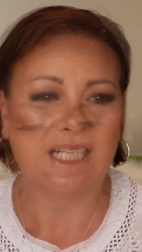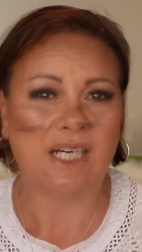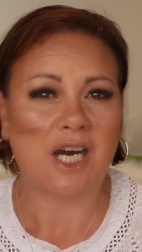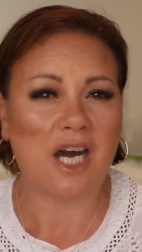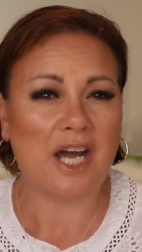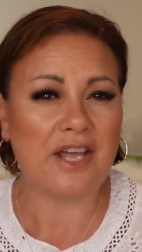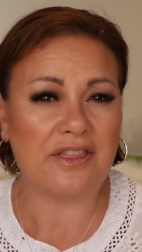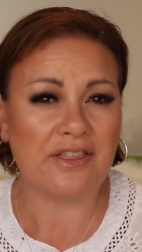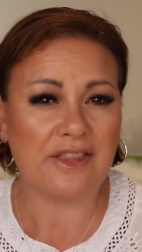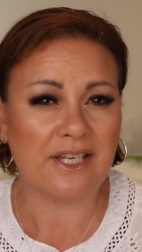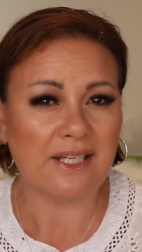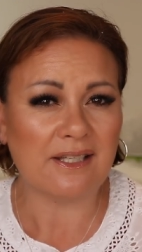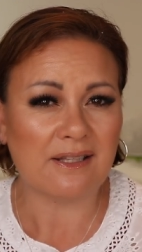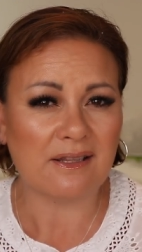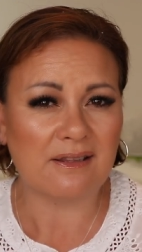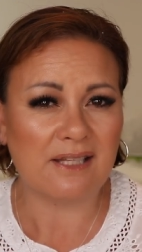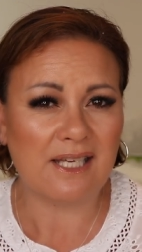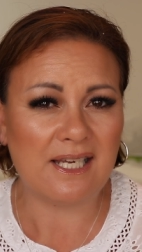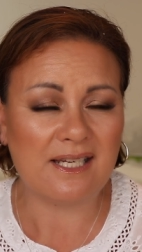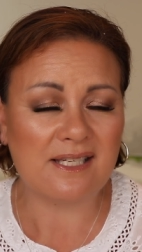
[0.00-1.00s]
I
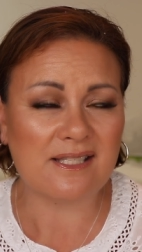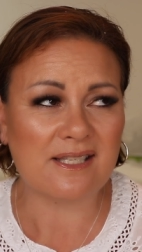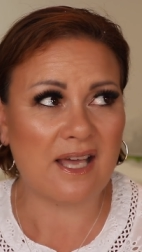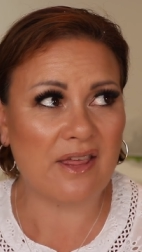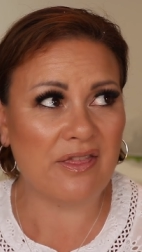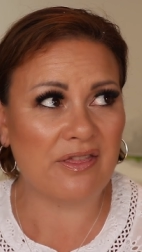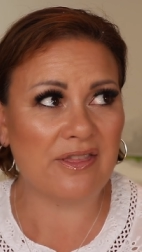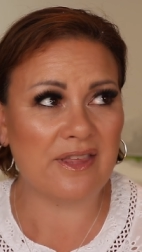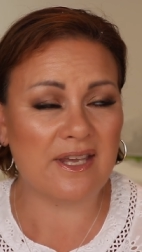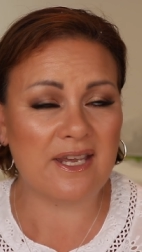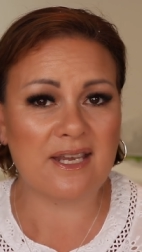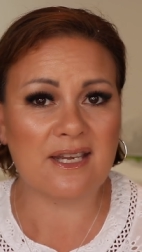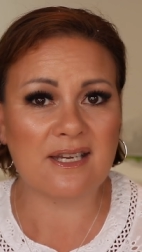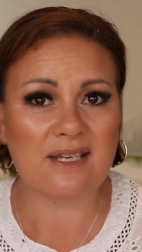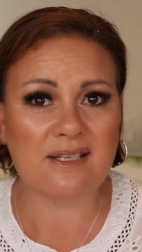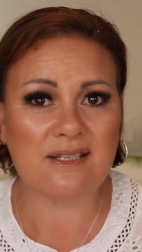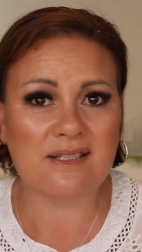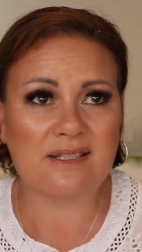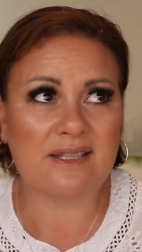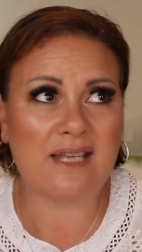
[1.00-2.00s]
think these are
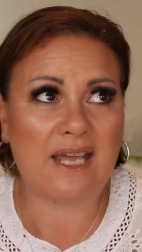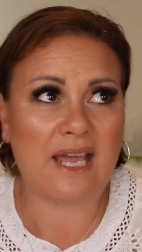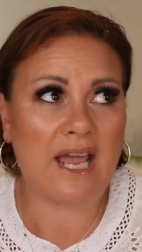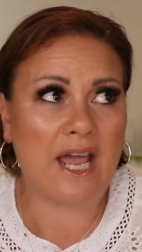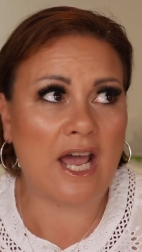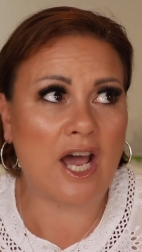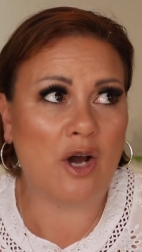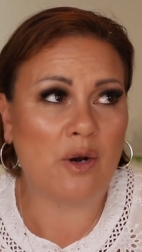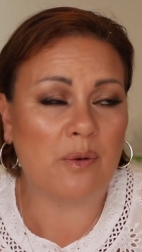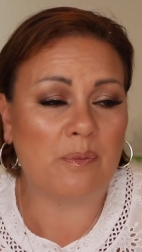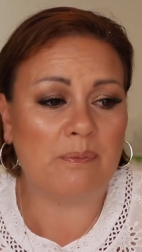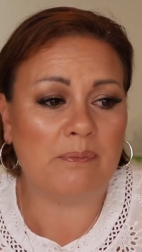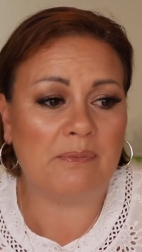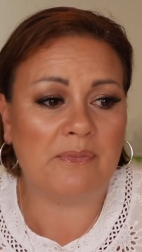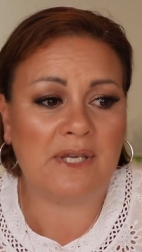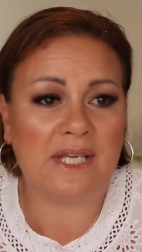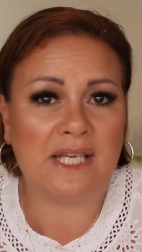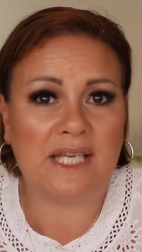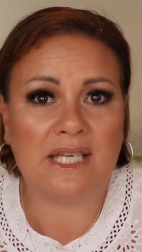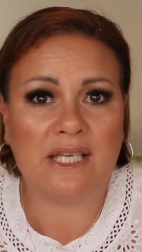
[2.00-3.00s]
things that help
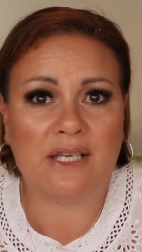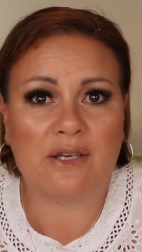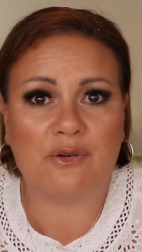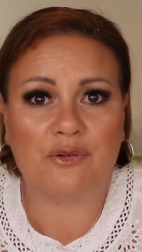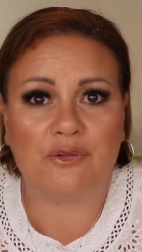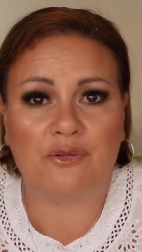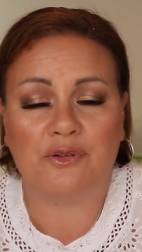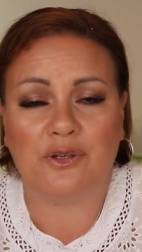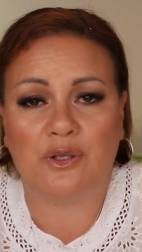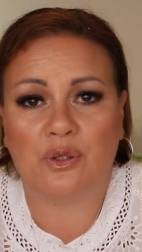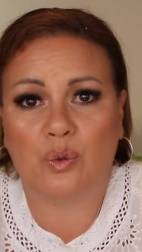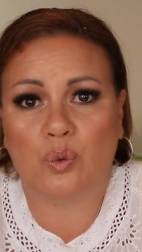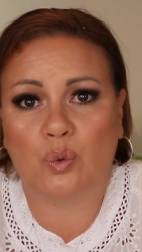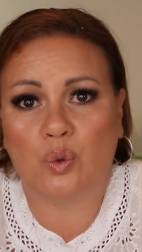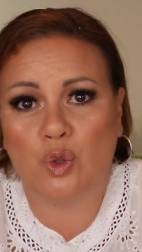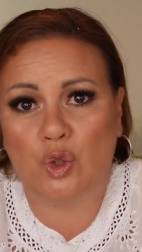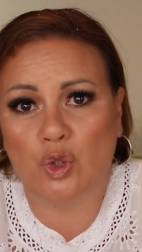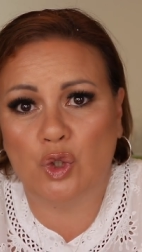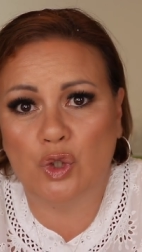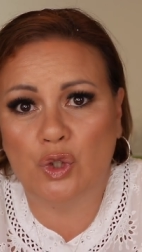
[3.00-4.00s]
me feel
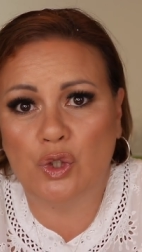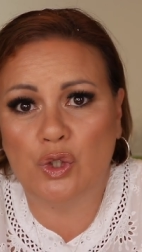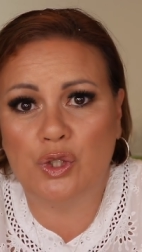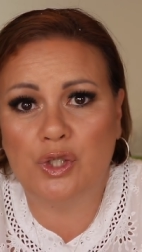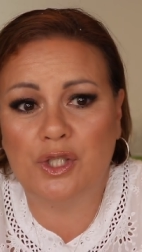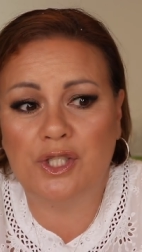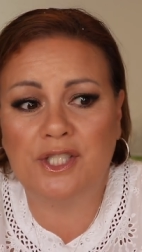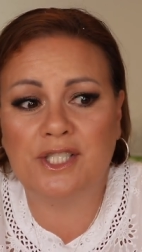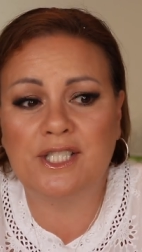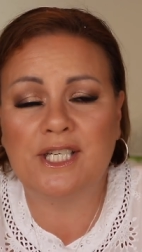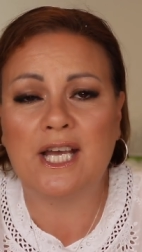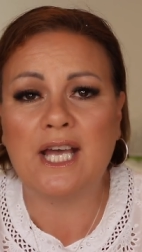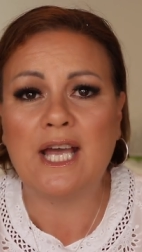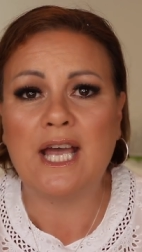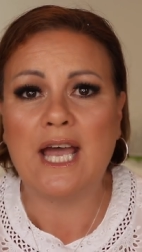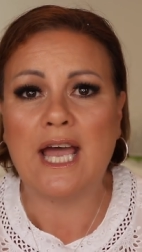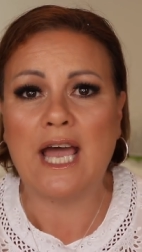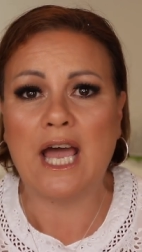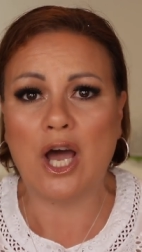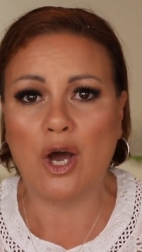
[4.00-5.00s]
good,
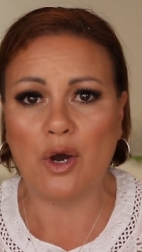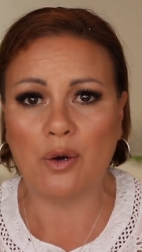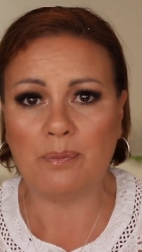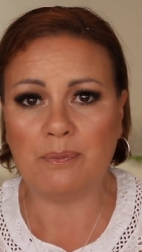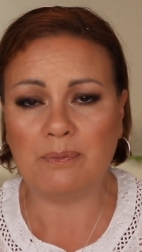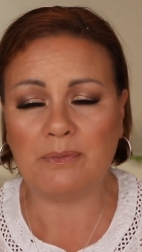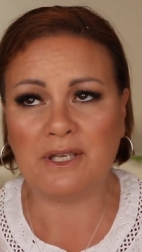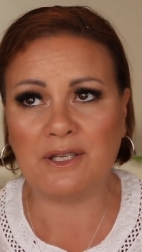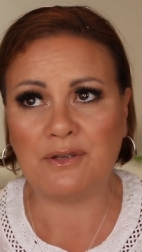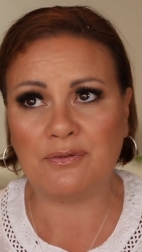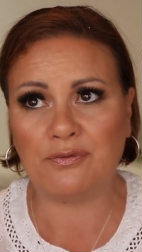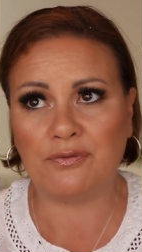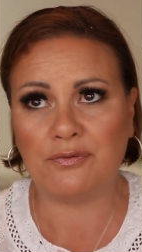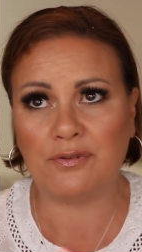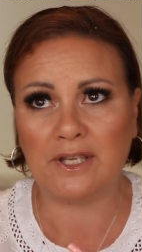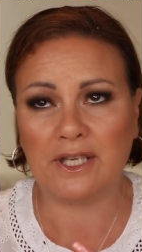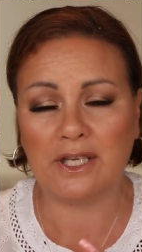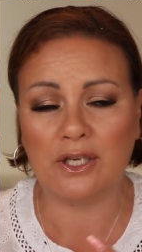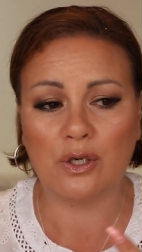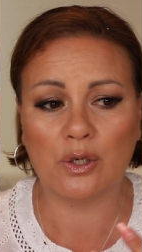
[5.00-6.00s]
help me
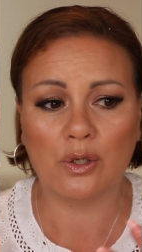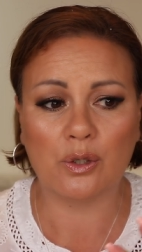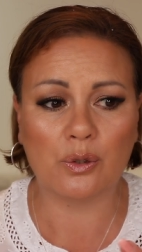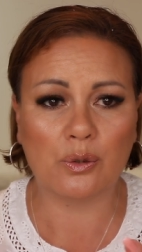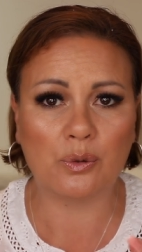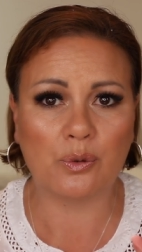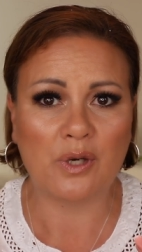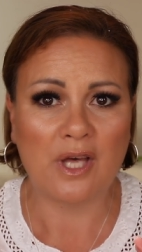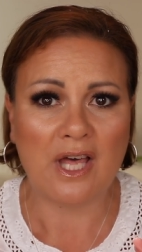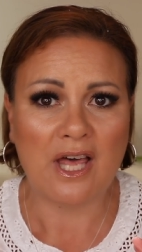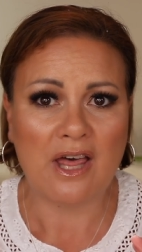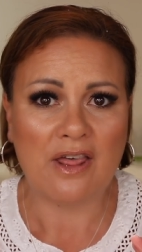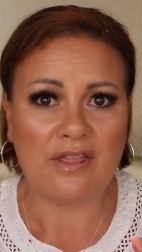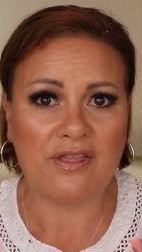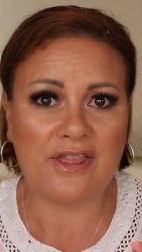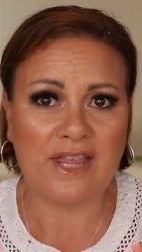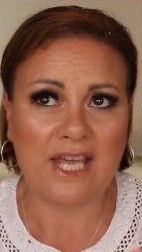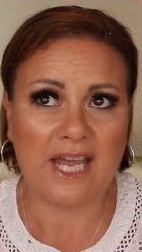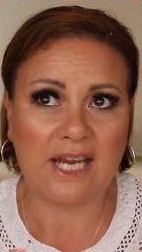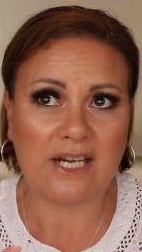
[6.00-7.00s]
feel
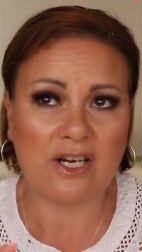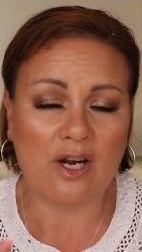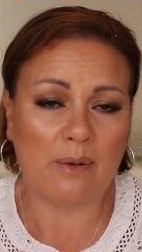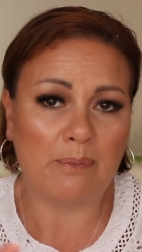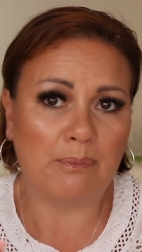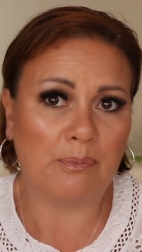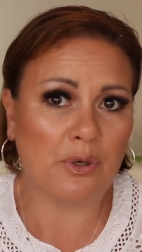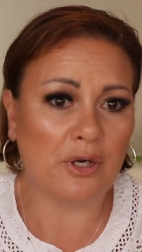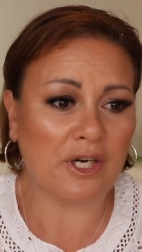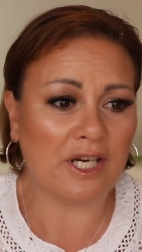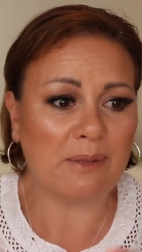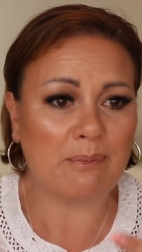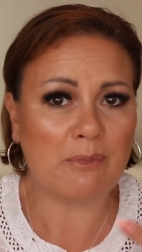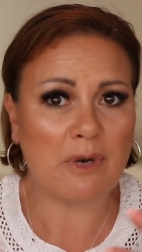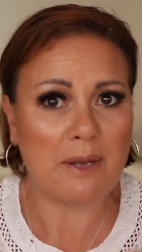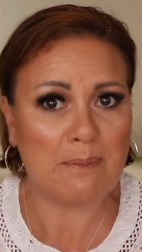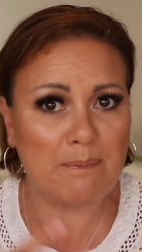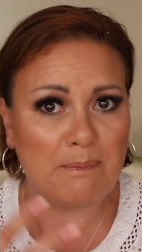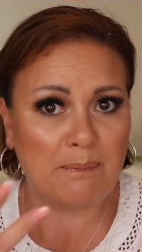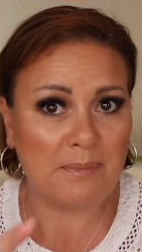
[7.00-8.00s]
that I'm putting
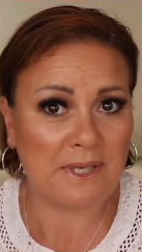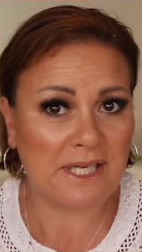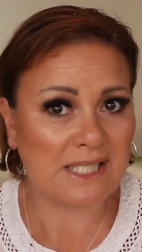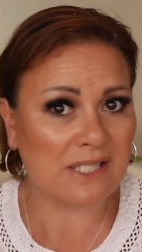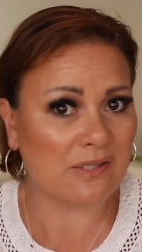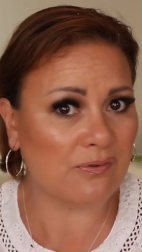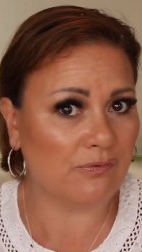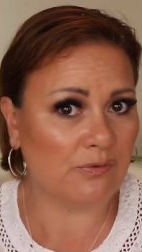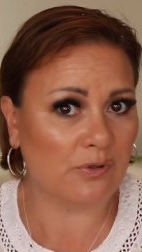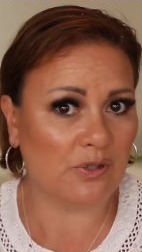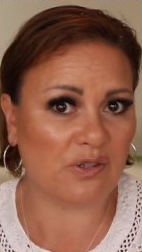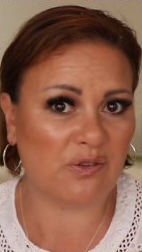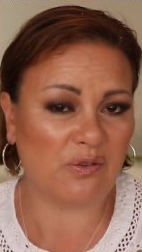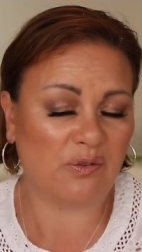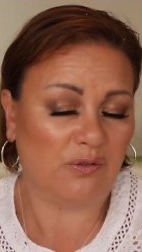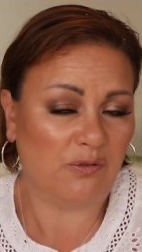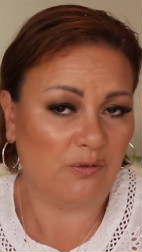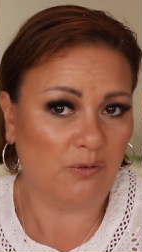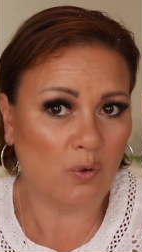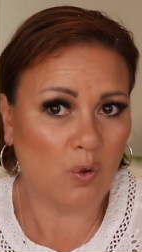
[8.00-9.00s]
my best foot
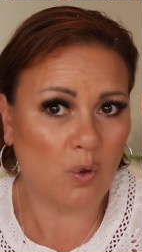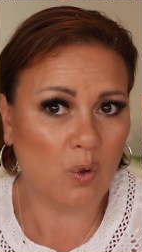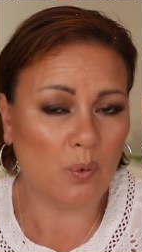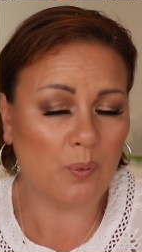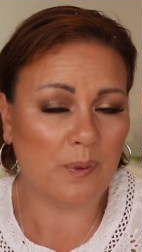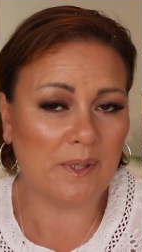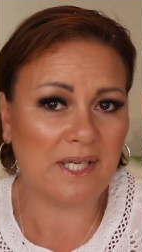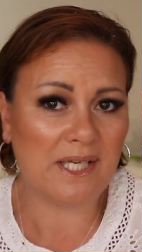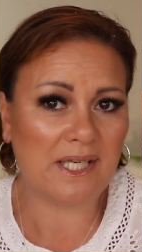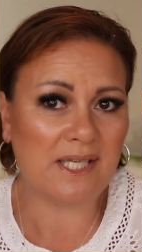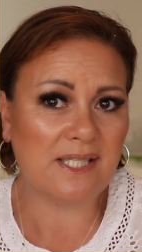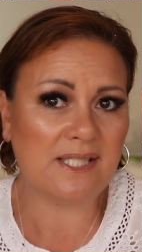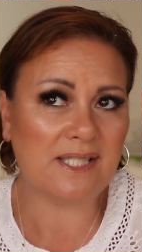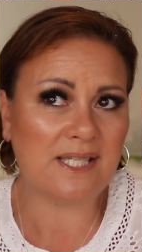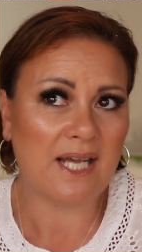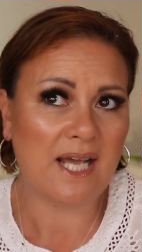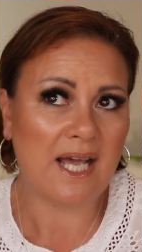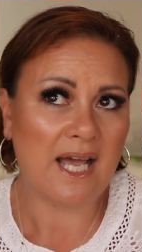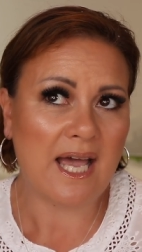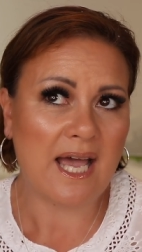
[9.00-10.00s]
forward,
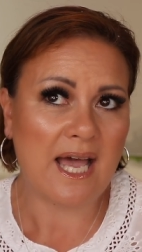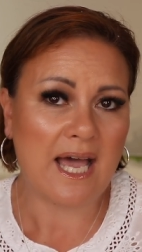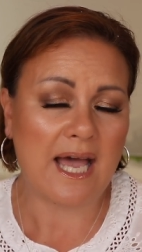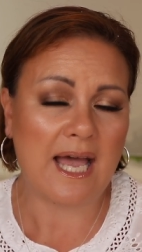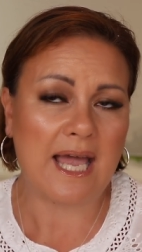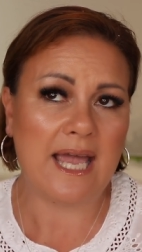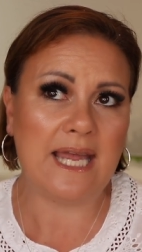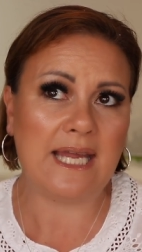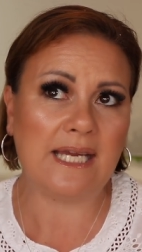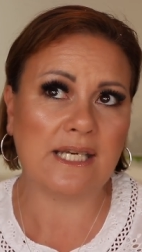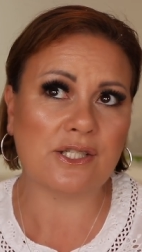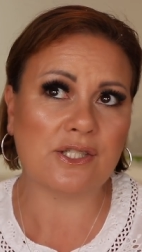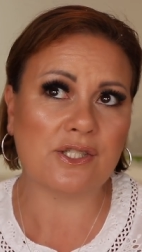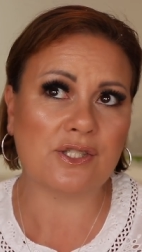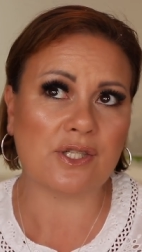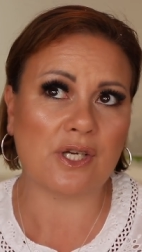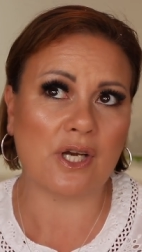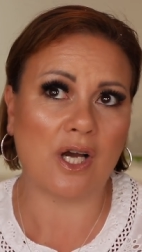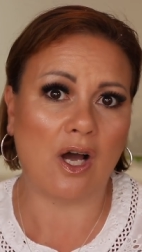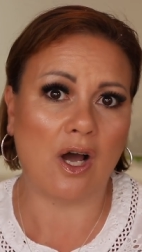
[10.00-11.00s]
and
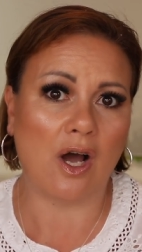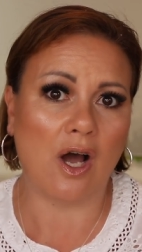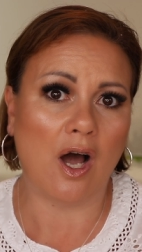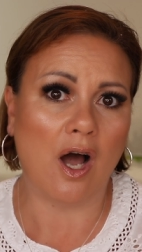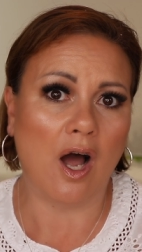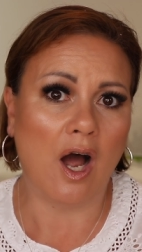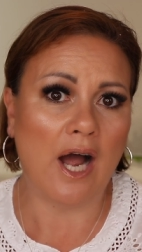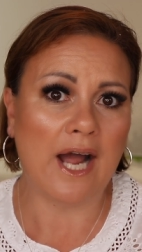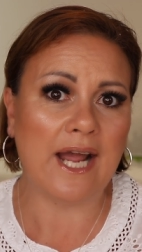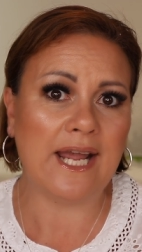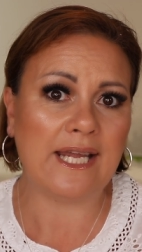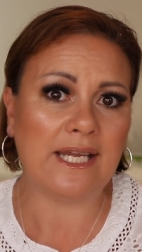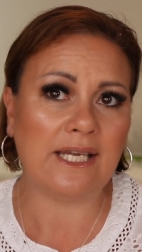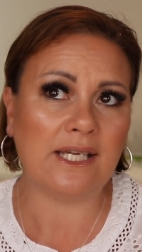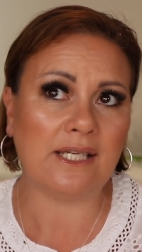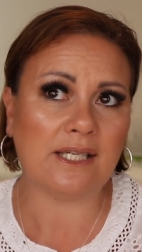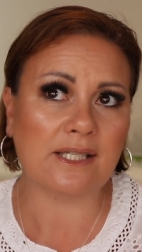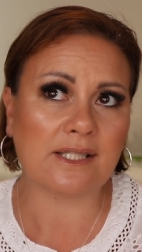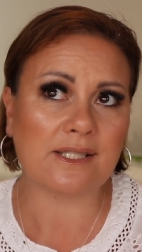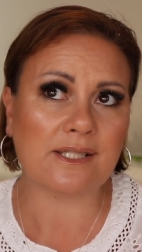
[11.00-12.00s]

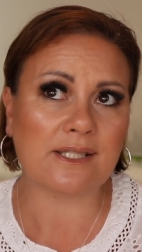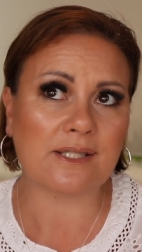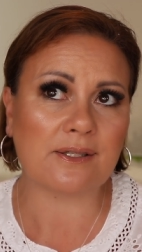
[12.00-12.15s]
I